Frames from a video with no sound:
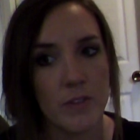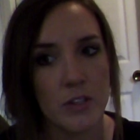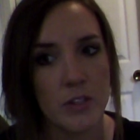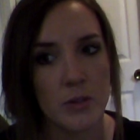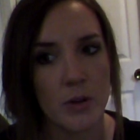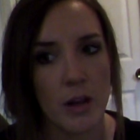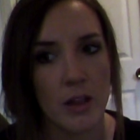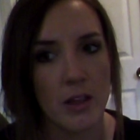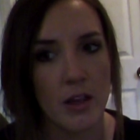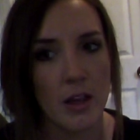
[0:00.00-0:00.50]

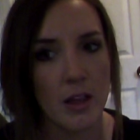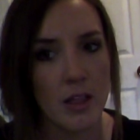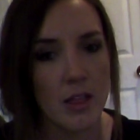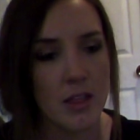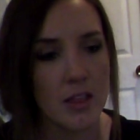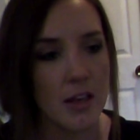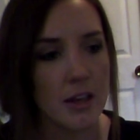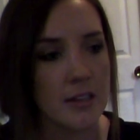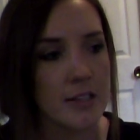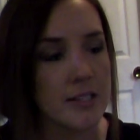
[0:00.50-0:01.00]
So I
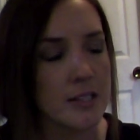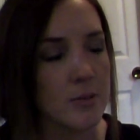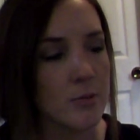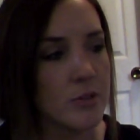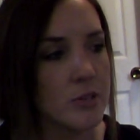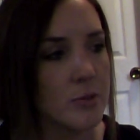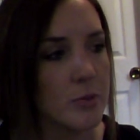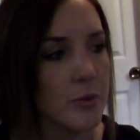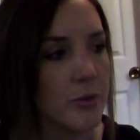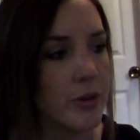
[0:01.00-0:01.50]
think this
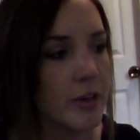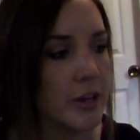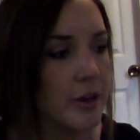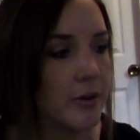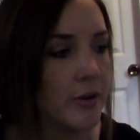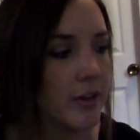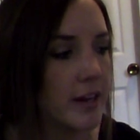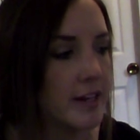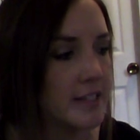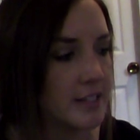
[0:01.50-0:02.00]
was really
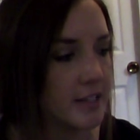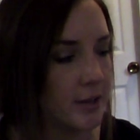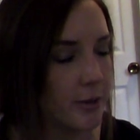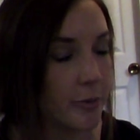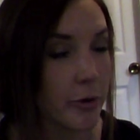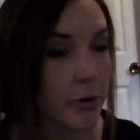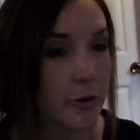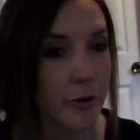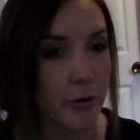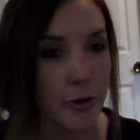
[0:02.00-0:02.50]
utilized in the
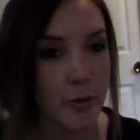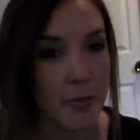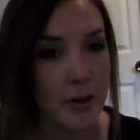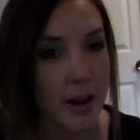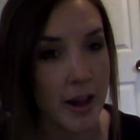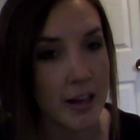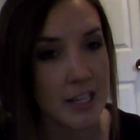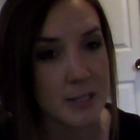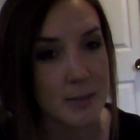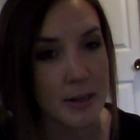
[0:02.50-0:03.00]

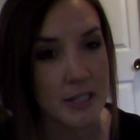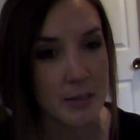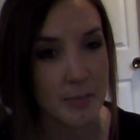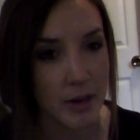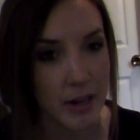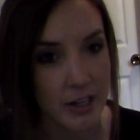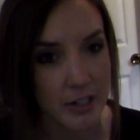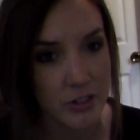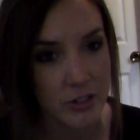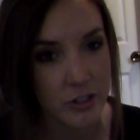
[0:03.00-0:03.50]
recruitment aspect of
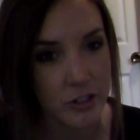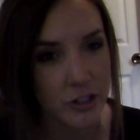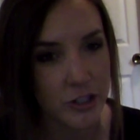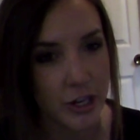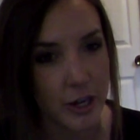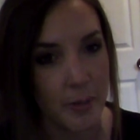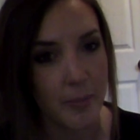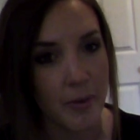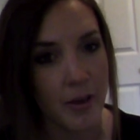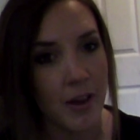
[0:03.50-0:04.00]
my
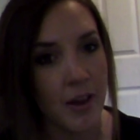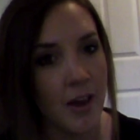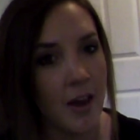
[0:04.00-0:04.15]
internship.